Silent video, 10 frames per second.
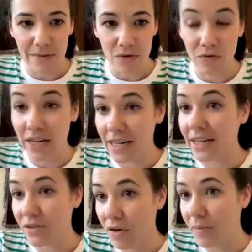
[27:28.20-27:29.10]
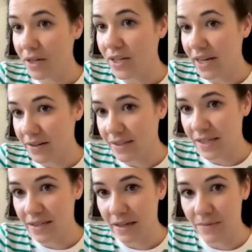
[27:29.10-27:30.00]
really not much else
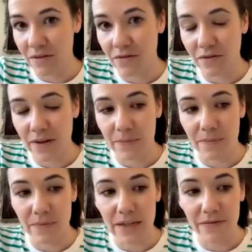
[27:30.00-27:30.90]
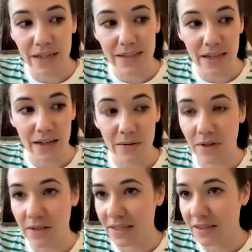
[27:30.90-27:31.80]
in terms of investing in
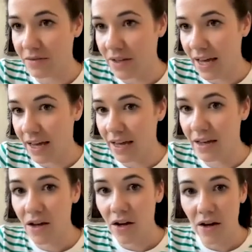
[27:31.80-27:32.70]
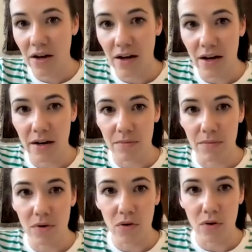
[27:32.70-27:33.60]
communities of care
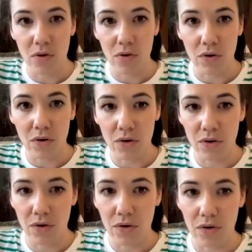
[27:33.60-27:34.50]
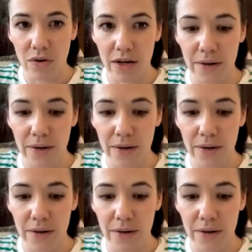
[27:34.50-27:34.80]
or